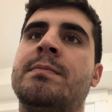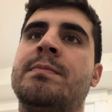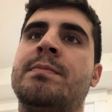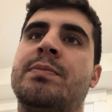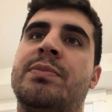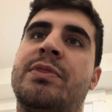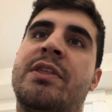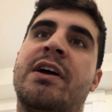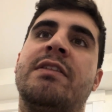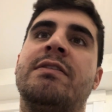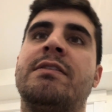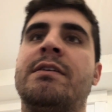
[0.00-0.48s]

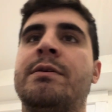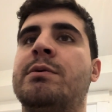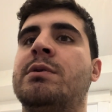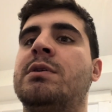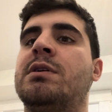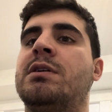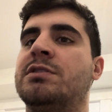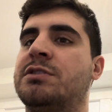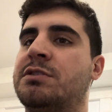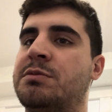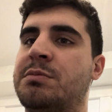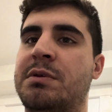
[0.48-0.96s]
that they will
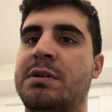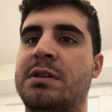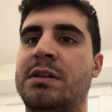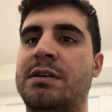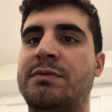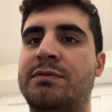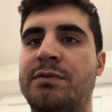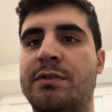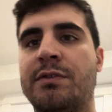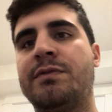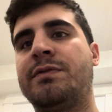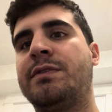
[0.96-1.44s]
ultimately
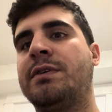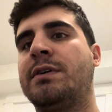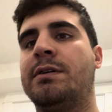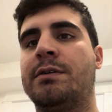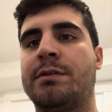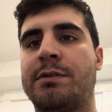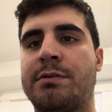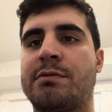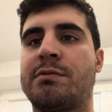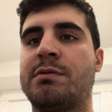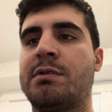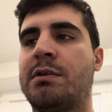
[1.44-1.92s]
fulfill
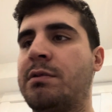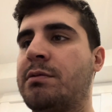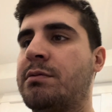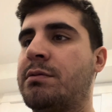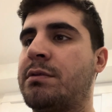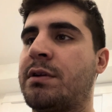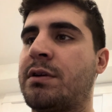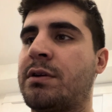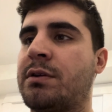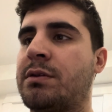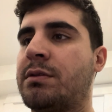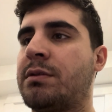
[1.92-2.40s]
throughout
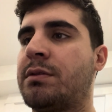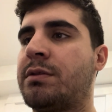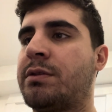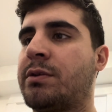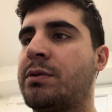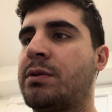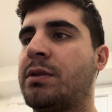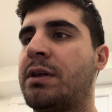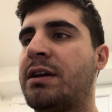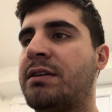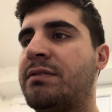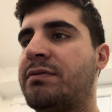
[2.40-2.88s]

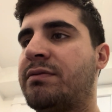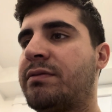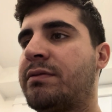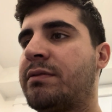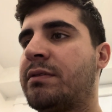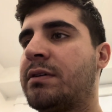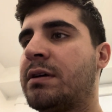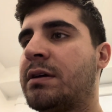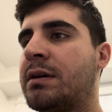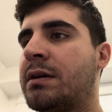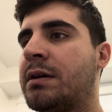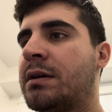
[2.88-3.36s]
their life.
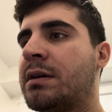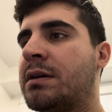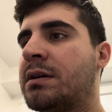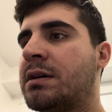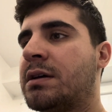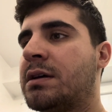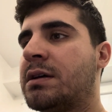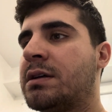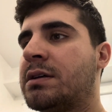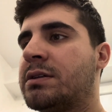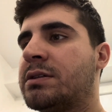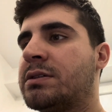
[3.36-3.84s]

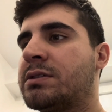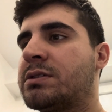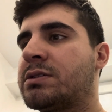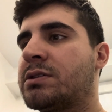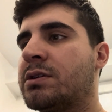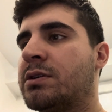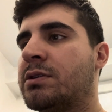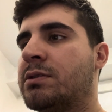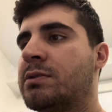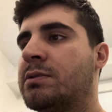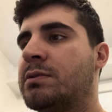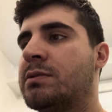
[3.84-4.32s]

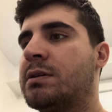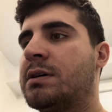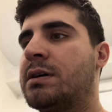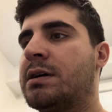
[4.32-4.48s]
So